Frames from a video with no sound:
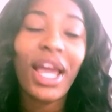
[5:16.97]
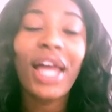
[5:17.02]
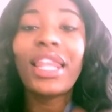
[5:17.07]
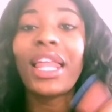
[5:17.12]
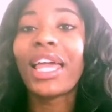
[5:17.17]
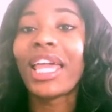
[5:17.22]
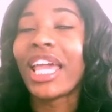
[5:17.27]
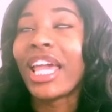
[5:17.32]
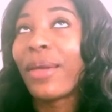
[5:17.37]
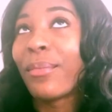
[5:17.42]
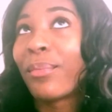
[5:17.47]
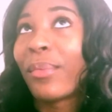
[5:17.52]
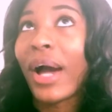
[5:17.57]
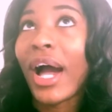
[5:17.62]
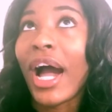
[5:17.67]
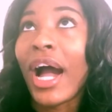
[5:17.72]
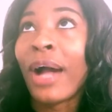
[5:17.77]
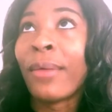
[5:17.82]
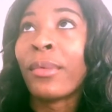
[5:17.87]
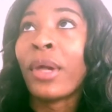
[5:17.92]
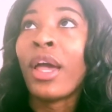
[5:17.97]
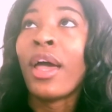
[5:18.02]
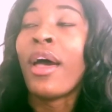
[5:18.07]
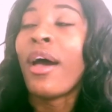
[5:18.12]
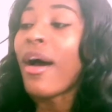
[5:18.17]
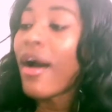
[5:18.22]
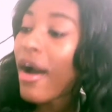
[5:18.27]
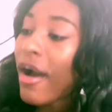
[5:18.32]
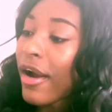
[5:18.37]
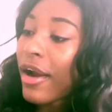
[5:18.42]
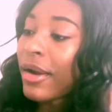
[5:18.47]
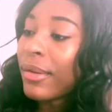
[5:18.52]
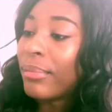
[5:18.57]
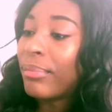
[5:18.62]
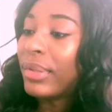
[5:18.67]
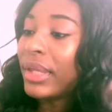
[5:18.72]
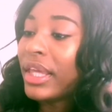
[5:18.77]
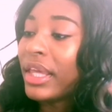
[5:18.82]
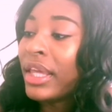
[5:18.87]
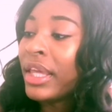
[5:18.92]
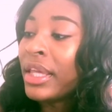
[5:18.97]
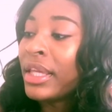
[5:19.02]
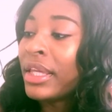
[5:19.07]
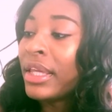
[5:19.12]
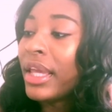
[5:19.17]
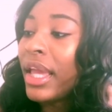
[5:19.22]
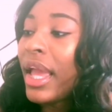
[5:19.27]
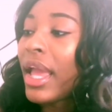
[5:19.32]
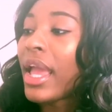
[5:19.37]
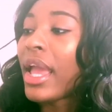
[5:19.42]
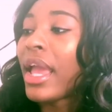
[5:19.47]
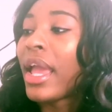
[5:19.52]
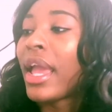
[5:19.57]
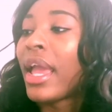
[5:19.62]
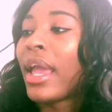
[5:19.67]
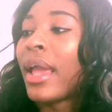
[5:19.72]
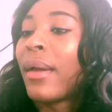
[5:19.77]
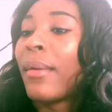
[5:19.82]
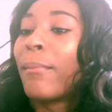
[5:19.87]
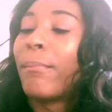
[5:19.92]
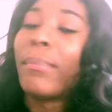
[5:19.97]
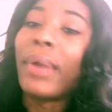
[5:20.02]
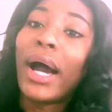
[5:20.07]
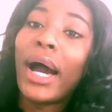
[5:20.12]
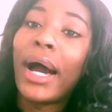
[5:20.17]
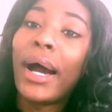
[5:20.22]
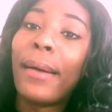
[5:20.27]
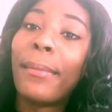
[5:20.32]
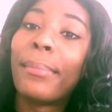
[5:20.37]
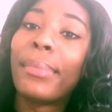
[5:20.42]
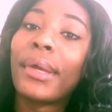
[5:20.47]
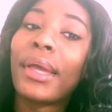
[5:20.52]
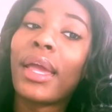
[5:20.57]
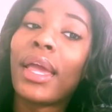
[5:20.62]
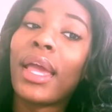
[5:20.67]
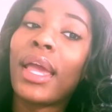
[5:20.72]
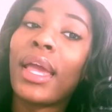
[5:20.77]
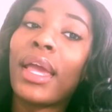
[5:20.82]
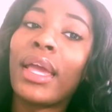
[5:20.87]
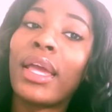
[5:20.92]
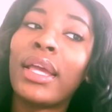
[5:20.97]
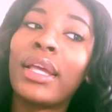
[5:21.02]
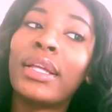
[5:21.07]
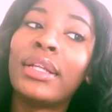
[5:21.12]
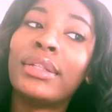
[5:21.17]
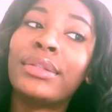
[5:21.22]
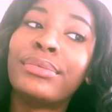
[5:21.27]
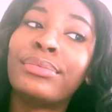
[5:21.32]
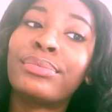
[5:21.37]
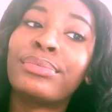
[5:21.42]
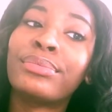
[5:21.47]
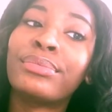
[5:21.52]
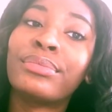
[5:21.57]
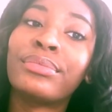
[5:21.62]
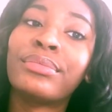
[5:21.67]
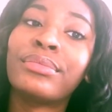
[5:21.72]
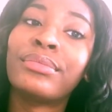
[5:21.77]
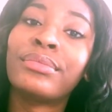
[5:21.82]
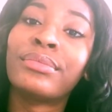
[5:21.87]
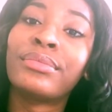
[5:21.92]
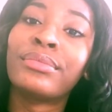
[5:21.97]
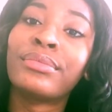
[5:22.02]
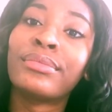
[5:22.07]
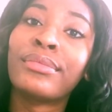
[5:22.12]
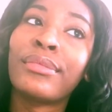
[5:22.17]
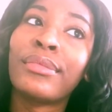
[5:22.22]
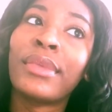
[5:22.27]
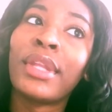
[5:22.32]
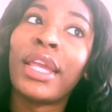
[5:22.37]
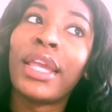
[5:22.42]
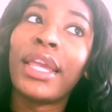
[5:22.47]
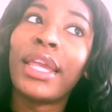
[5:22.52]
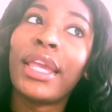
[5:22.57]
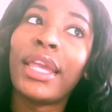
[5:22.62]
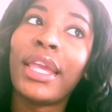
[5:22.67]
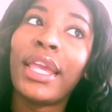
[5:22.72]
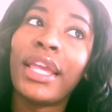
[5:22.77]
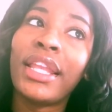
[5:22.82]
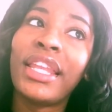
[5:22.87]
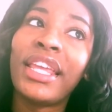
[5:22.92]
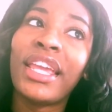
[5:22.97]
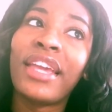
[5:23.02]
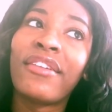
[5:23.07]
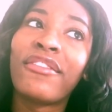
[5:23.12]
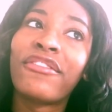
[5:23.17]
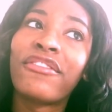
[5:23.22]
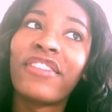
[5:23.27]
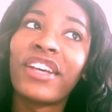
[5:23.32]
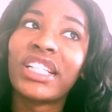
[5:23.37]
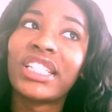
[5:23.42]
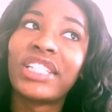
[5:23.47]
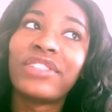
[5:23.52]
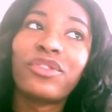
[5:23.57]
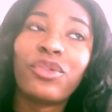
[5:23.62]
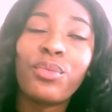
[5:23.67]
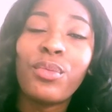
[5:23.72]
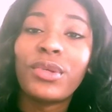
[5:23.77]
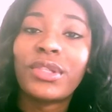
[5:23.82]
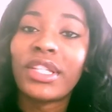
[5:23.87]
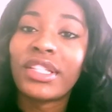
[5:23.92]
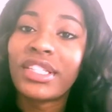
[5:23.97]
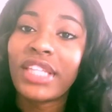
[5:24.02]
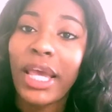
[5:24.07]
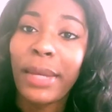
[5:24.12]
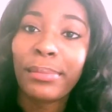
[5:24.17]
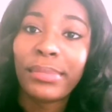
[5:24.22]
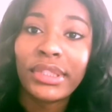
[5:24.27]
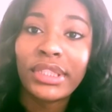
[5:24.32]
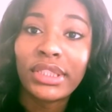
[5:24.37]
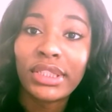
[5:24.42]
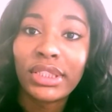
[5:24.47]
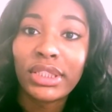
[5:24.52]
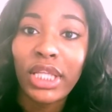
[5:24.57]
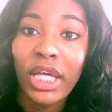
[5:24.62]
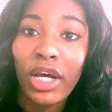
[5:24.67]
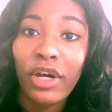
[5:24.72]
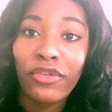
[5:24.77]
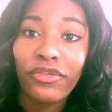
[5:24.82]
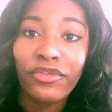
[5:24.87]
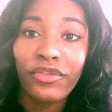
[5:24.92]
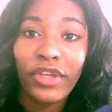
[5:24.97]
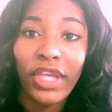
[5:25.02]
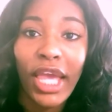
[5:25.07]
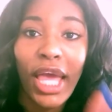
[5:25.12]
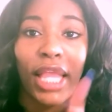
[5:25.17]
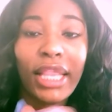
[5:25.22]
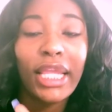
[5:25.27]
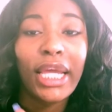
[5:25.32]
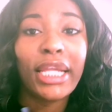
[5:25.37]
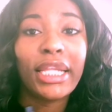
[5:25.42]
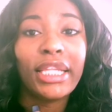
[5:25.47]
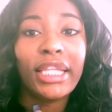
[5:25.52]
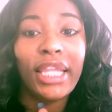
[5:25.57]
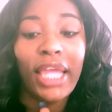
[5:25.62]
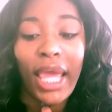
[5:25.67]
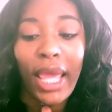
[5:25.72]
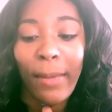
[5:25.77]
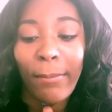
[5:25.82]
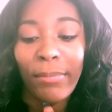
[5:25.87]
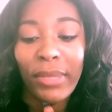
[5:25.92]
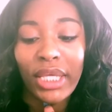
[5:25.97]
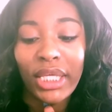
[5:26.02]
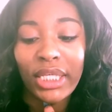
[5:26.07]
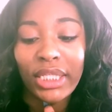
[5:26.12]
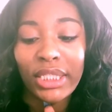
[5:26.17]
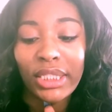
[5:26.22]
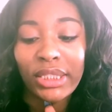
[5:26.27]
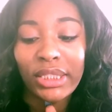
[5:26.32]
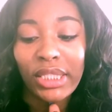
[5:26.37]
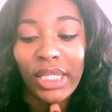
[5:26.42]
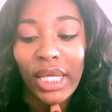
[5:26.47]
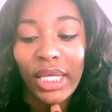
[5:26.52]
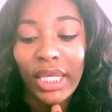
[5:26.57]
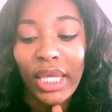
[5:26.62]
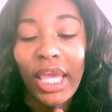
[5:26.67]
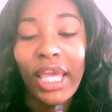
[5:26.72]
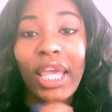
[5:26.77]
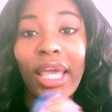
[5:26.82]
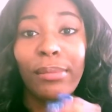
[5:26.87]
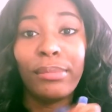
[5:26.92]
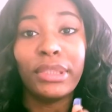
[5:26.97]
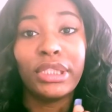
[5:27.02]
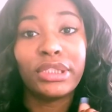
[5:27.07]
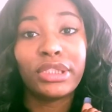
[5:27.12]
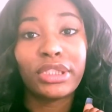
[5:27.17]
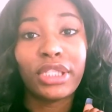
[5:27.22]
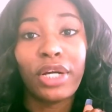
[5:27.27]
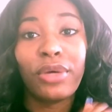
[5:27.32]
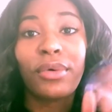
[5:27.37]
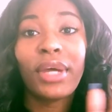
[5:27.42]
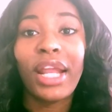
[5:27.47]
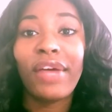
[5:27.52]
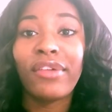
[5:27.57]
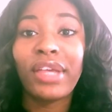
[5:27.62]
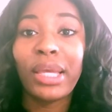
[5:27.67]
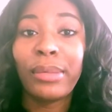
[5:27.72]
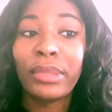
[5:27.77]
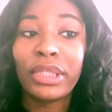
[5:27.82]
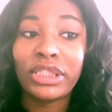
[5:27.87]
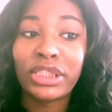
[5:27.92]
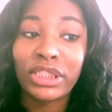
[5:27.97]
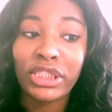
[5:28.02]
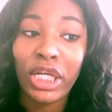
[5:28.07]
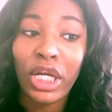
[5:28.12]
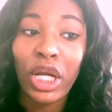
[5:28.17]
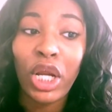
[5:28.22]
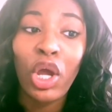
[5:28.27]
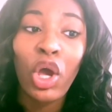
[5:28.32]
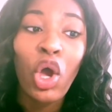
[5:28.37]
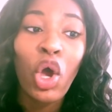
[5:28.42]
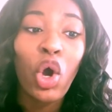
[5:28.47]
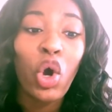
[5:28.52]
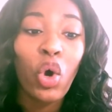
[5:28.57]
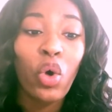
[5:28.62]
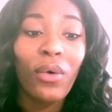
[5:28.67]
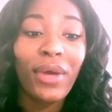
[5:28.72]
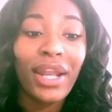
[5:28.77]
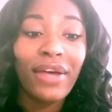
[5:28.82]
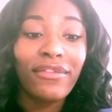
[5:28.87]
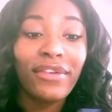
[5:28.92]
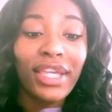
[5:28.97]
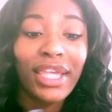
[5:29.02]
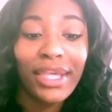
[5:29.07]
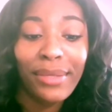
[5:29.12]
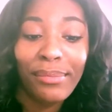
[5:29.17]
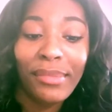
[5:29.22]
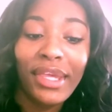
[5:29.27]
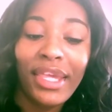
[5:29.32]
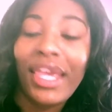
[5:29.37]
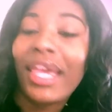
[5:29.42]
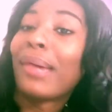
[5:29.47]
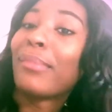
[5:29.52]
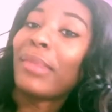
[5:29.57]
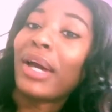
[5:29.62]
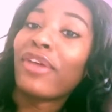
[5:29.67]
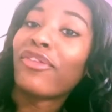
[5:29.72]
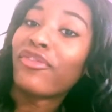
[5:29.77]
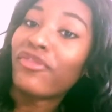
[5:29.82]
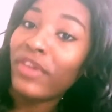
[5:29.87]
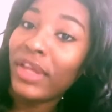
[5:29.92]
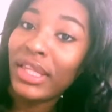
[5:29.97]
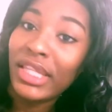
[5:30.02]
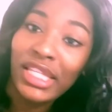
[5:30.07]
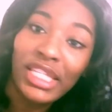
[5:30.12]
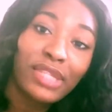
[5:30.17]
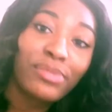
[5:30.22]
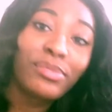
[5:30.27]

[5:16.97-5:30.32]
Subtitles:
R&B, and pop, and EDM festival music type of stuff. Yeah, I like that because it gave me turn. Whatever gave me turn or whatever get me in my feelings because, you know.